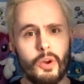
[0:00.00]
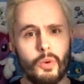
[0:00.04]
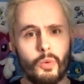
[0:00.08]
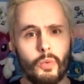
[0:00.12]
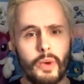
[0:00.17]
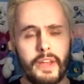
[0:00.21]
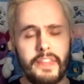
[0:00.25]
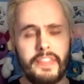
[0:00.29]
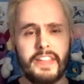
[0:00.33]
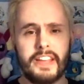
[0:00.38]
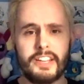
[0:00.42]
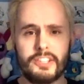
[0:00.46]

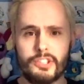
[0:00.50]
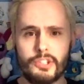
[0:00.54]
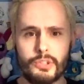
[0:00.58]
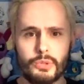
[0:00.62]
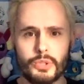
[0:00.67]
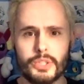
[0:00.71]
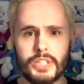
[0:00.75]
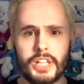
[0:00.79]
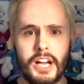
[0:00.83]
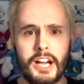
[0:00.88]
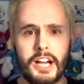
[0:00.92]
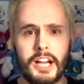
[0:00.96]
when they're
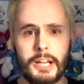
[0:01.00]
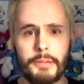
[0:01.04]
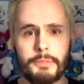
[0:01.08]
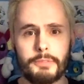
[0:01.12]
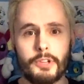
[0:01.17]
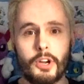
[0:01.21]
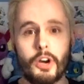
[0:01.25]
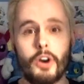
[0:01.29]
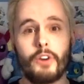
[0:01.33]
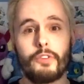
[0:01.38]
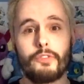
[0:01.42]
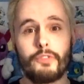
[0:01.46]
dual-typed,
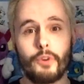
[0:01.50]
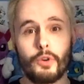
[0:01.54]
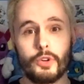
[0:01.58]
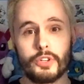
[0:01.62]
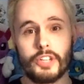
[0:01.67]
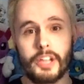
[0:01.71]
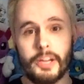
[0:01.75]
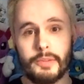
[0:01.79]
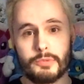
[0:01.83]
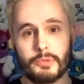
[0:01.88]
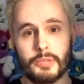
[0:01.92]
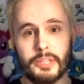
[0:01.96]
are 4
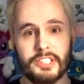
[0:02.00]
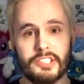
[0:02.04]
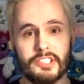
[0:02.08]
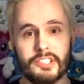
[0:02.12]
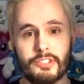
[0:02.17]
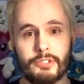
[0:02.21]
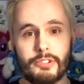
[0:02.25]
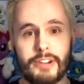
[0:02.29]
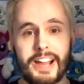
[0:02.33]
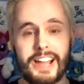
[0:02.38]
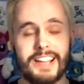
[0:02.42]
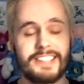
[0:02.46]
times weak to
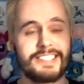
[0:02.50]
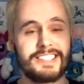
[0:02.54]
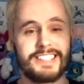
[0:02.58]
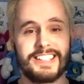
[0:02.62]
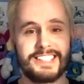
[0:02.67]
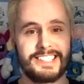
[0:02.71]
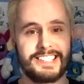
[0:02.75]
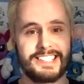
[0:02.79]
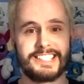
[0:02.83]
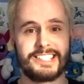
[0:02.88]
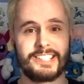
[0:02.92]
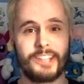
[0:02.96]
grass.
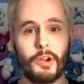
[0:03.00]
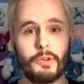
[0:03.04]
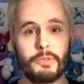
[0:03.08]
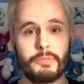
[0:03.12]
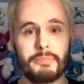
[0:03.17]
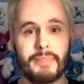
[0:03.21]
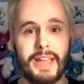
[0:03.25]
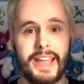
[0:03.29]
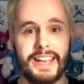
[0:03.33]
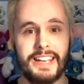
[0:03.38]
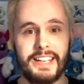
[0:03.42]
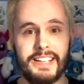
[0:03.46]
There's so
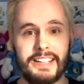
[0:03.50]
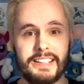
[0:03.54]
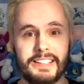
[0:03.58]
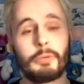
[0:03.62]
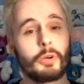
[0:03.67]
many.